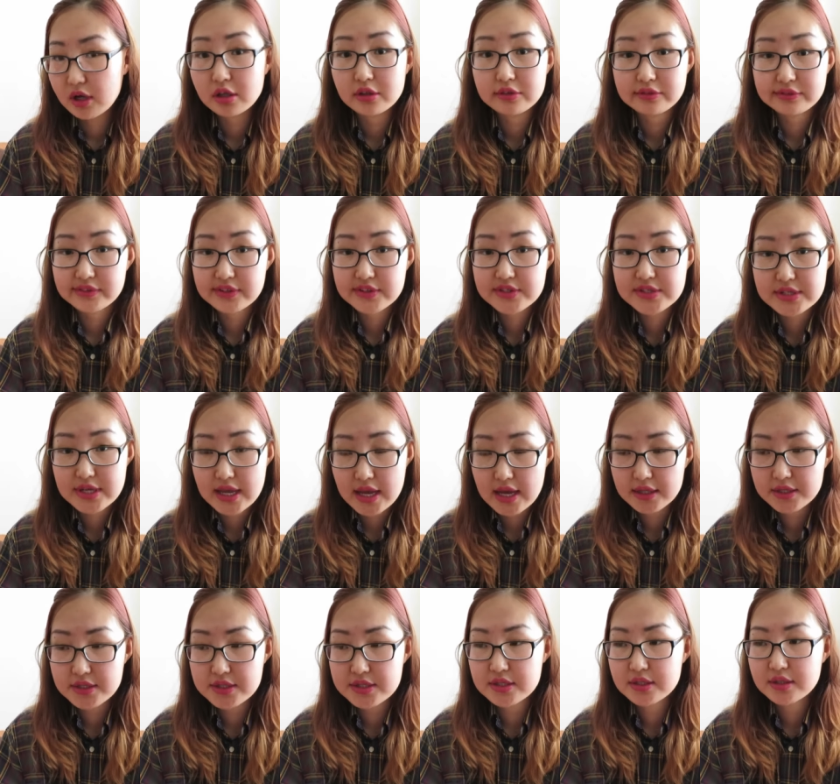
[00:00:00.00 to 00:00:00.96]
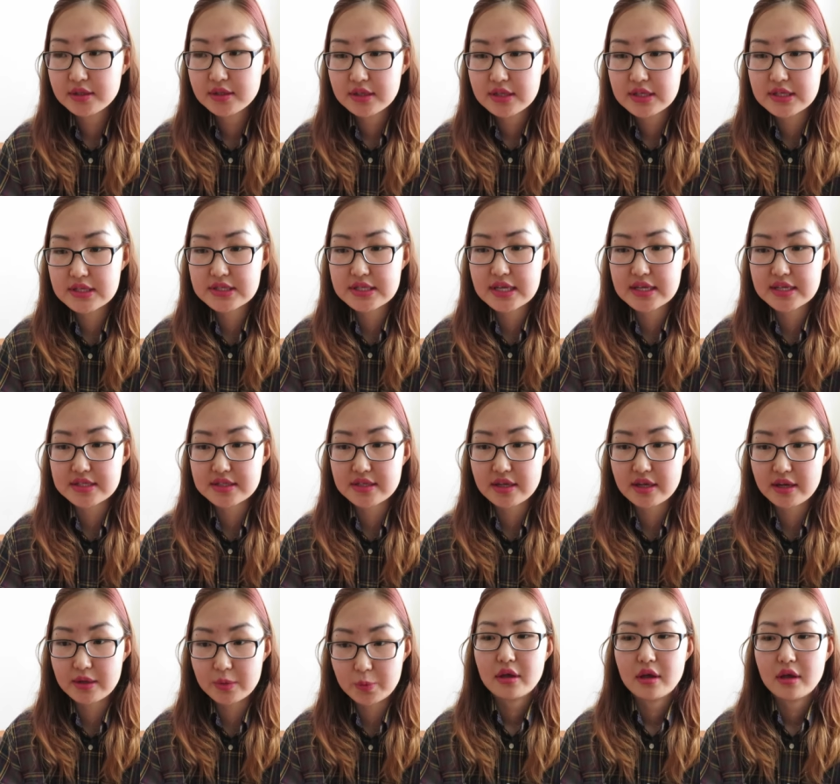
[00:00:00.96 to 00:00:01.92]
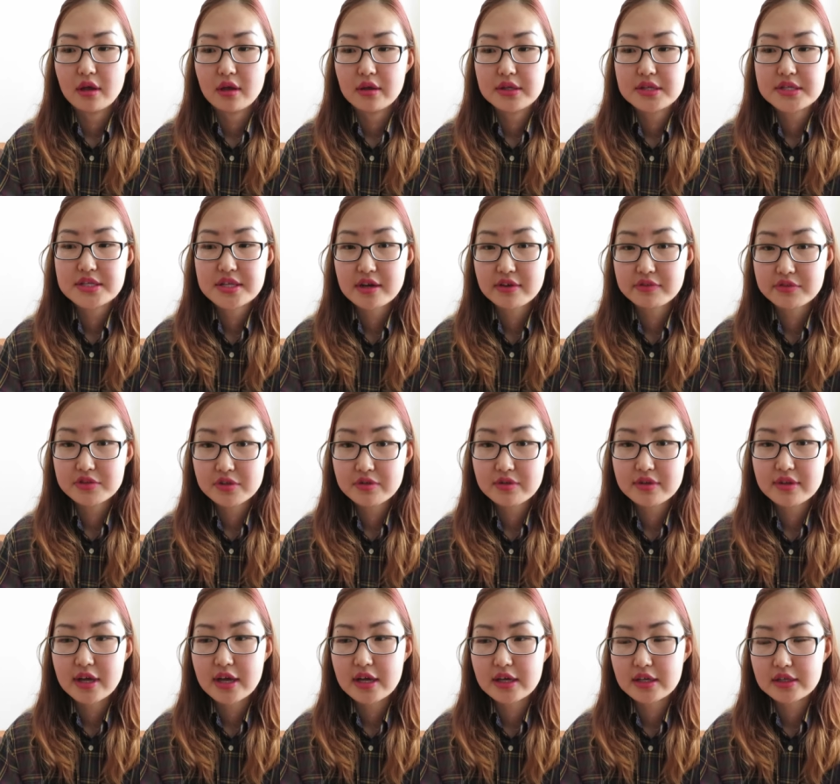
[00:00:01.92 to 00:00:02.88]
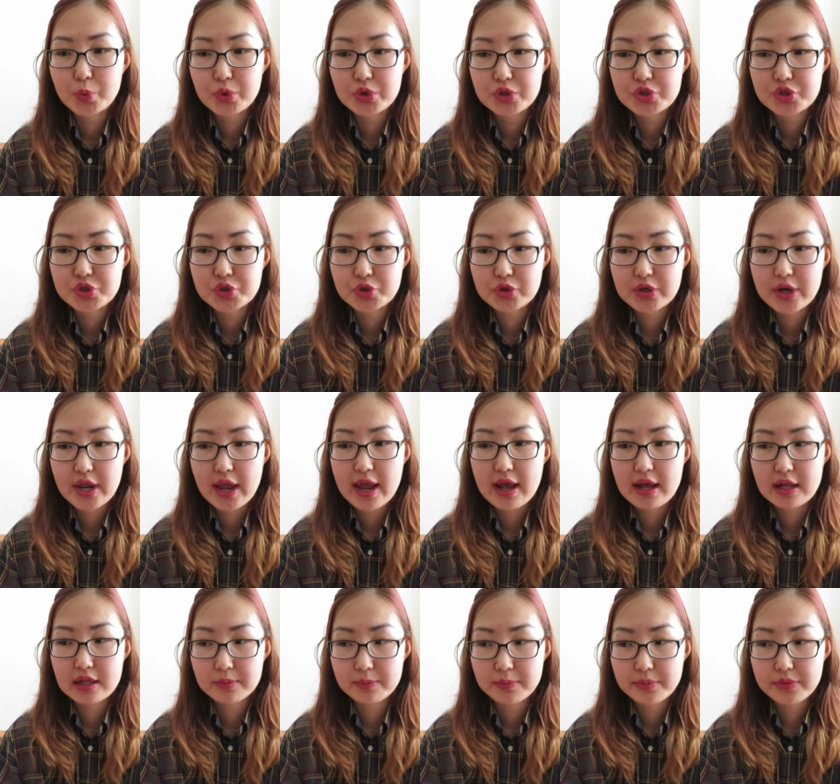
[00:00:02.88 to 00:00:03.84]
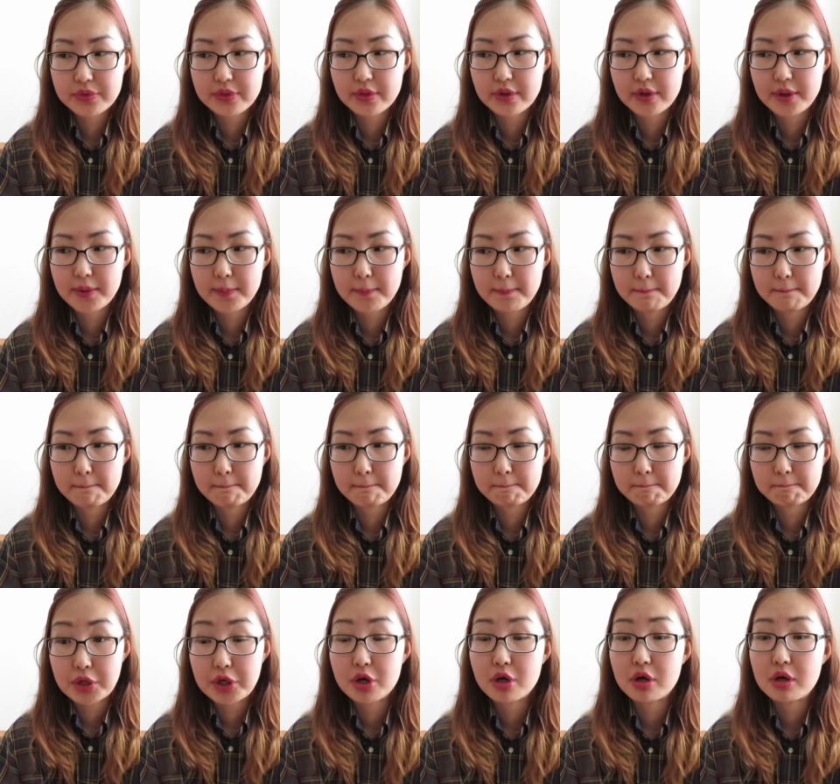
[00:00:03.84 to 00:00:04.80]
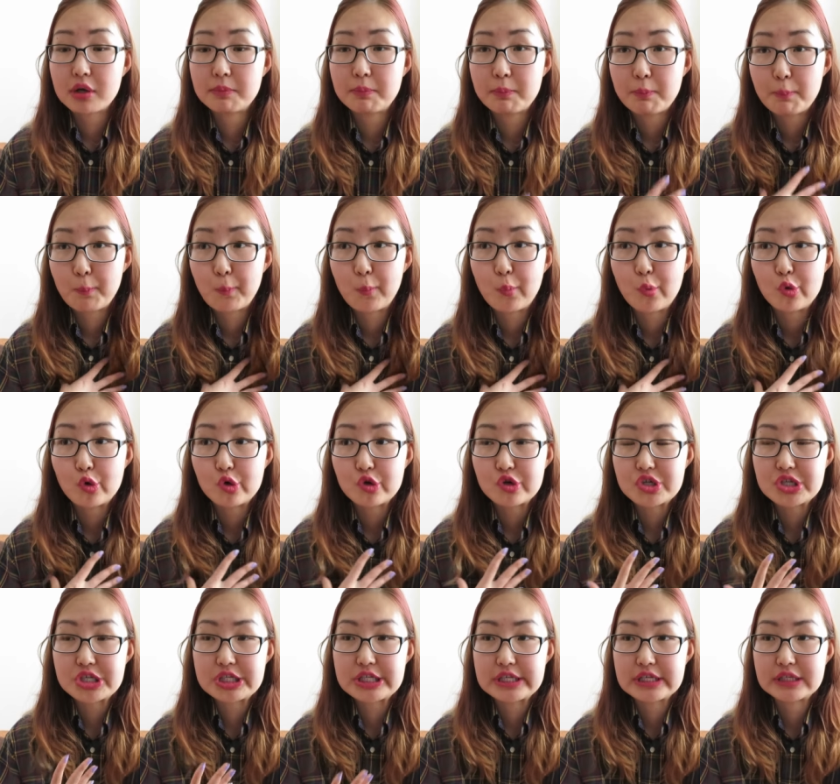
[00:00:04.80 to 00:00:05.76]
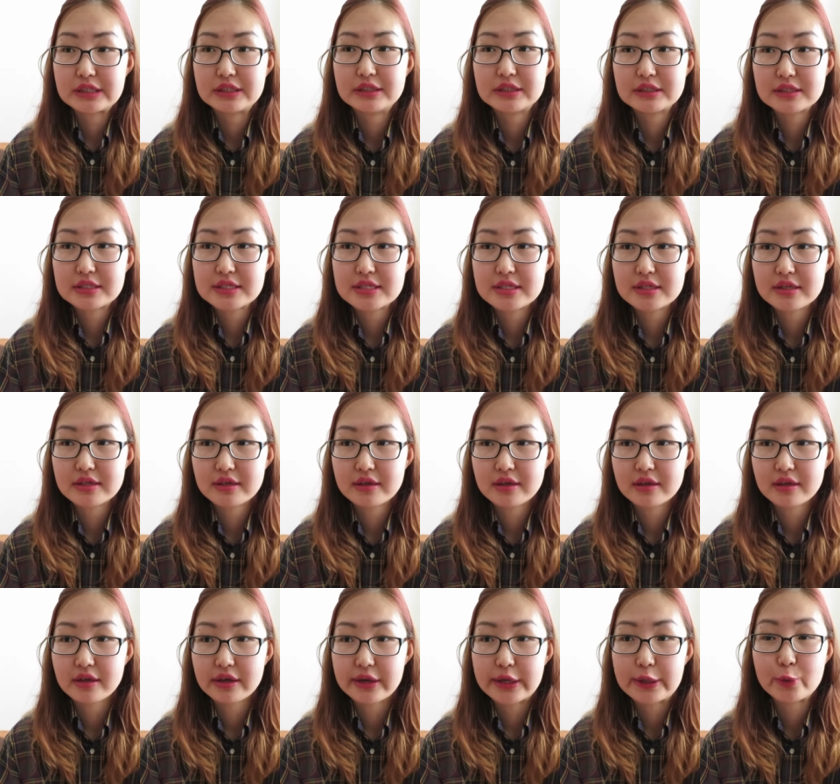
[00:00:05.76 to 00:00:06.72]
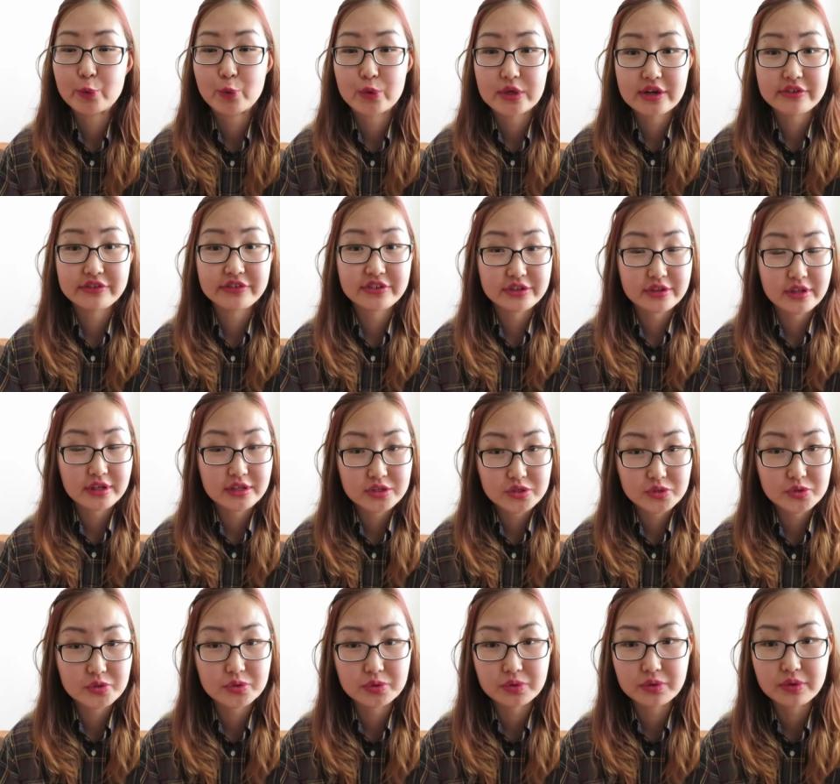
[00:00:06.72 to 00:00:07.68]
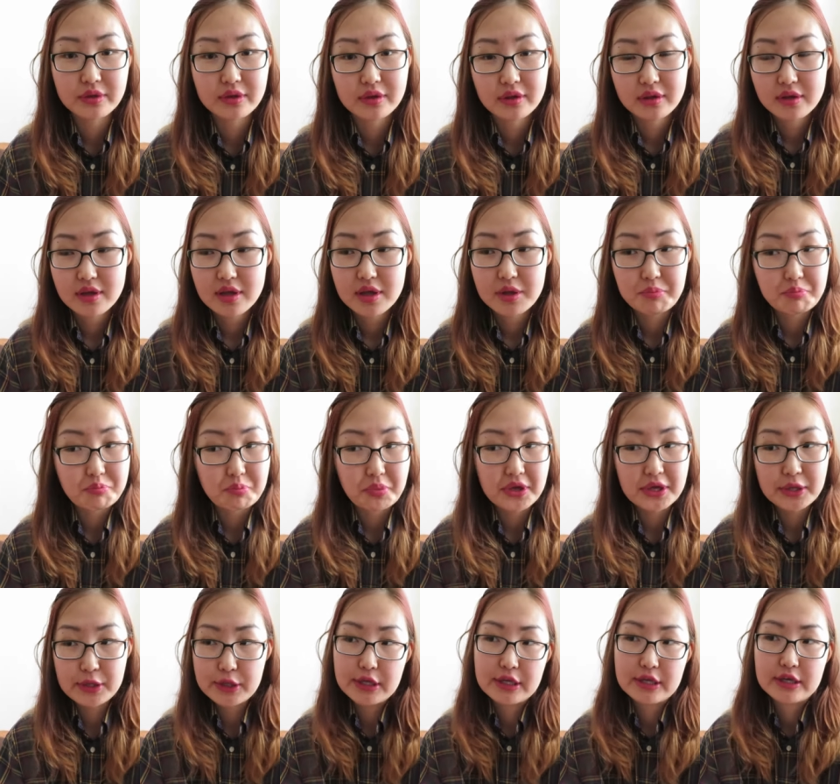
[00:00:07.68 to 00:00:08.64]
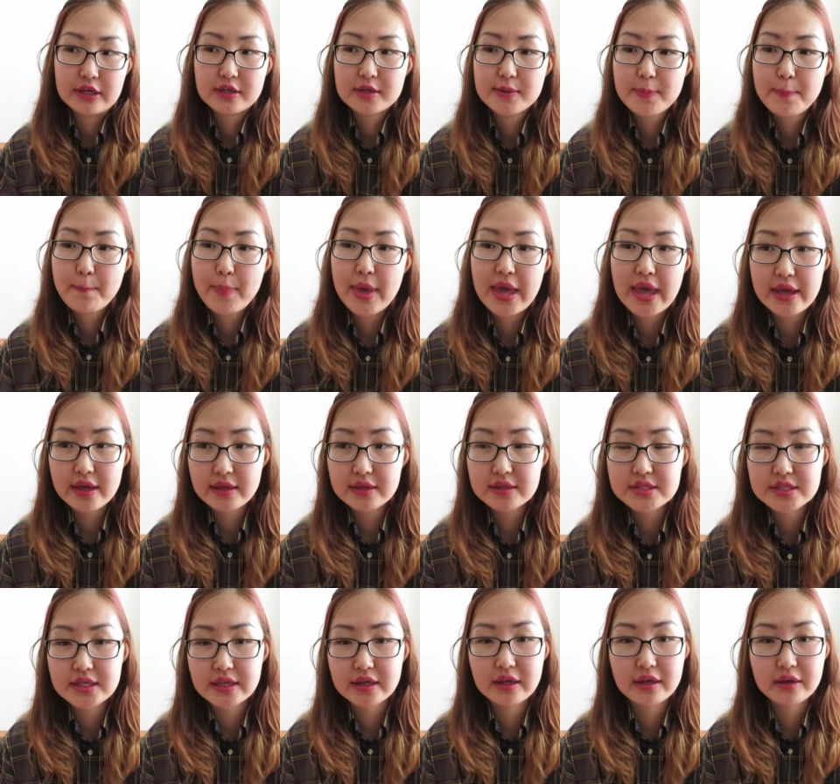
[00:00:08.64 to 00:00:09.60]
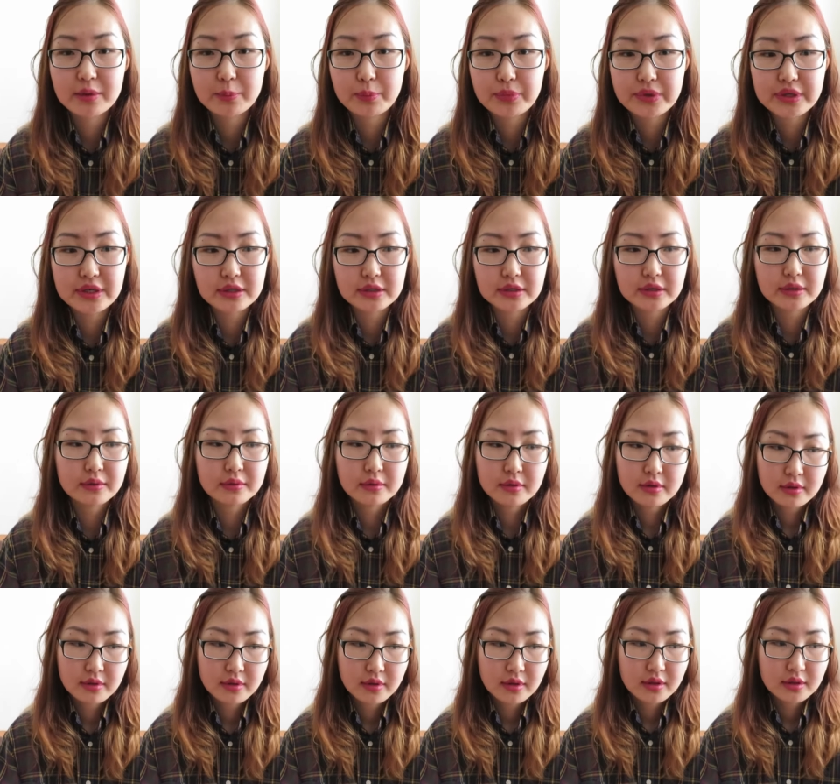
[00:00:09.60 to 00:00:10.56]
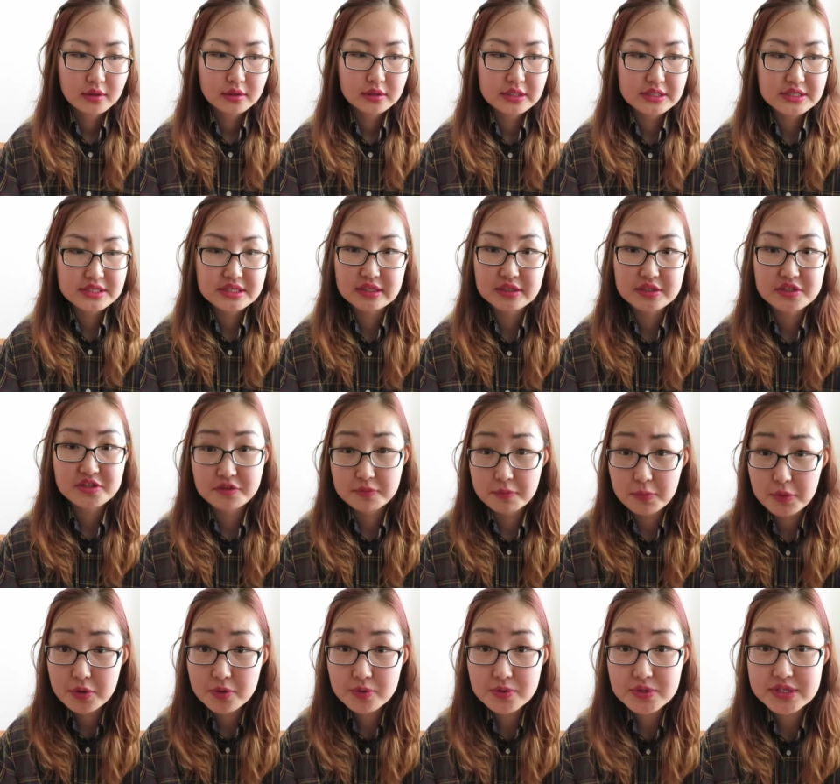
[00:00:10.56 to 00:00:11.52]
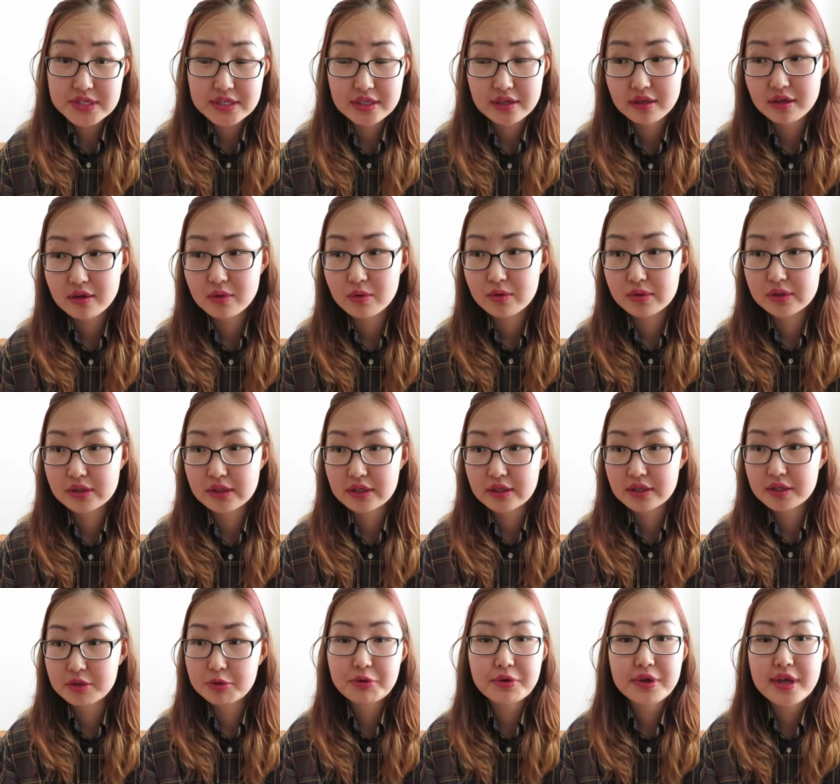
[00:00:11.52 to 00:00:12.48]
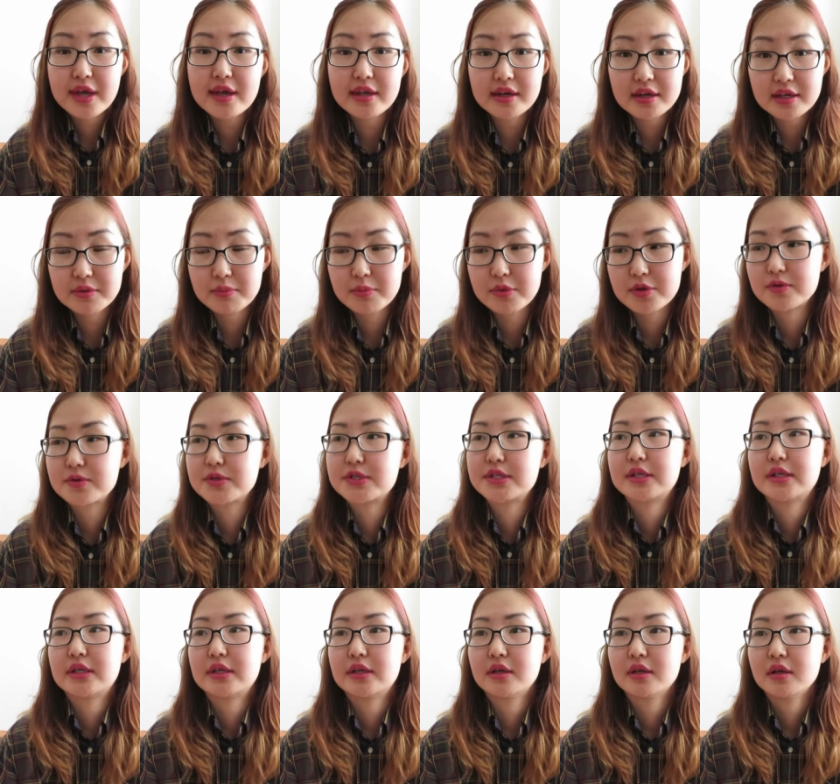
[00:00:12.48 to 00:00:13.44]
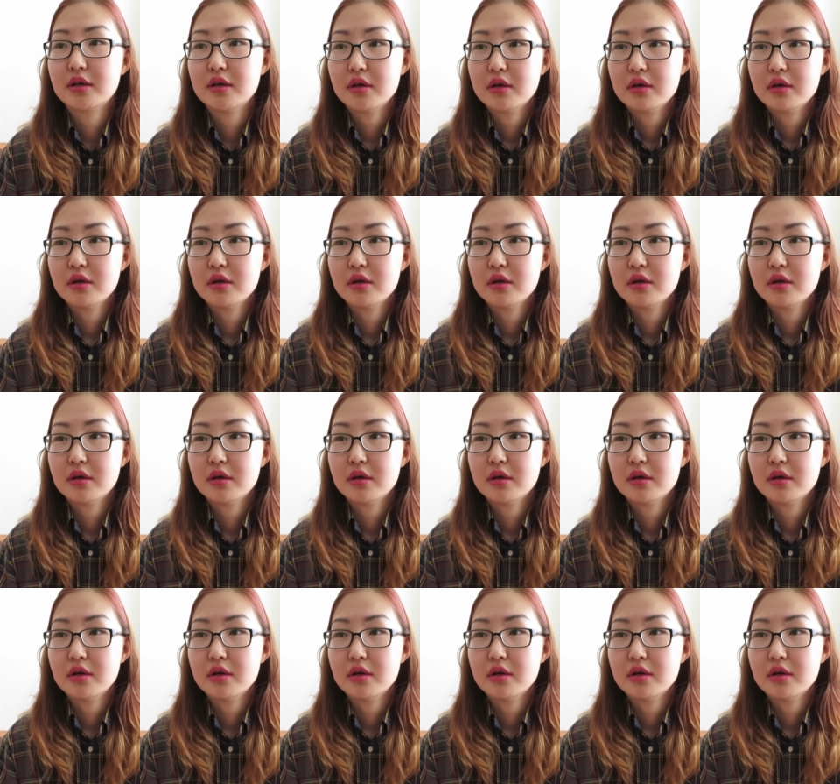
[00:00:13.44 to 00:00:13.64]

Oliver Sacks, He says that uh, instead of doing that, we should help them become more skilled in whatever they do, be it painting, be it listening to music or like creating music